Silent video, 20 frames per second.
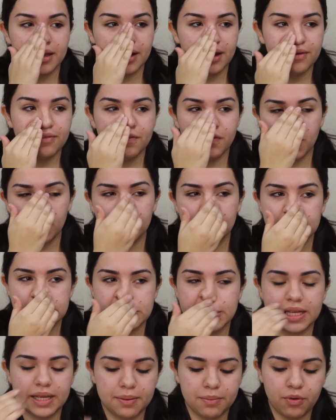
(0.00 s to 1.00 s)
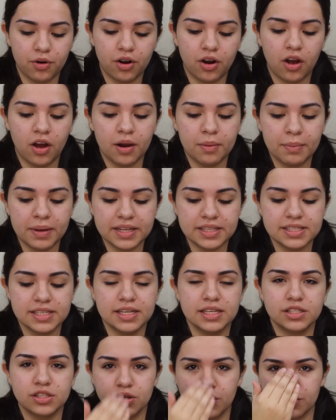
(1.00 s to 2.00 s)
I'm focusing it more on my
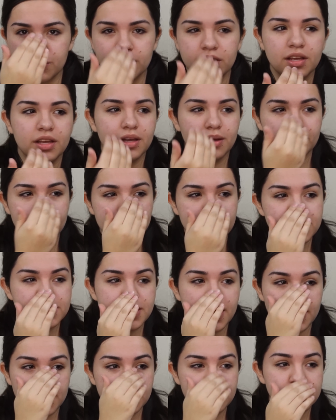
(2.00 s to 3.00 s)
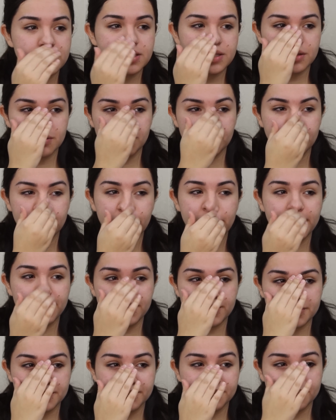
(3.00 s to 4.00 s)
T-zone because that is
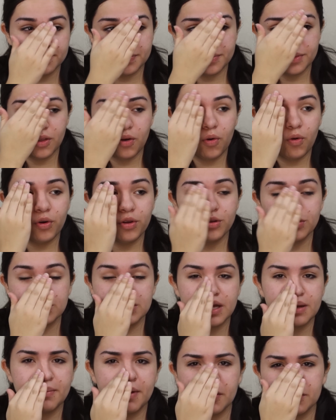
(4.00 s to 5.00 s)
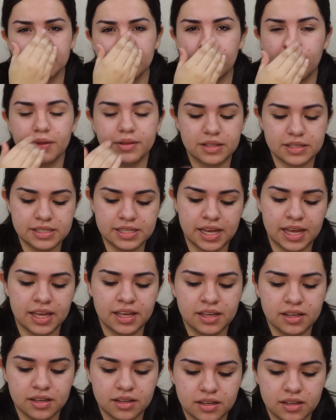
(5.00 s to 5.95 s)
where the oils come out throughout the day.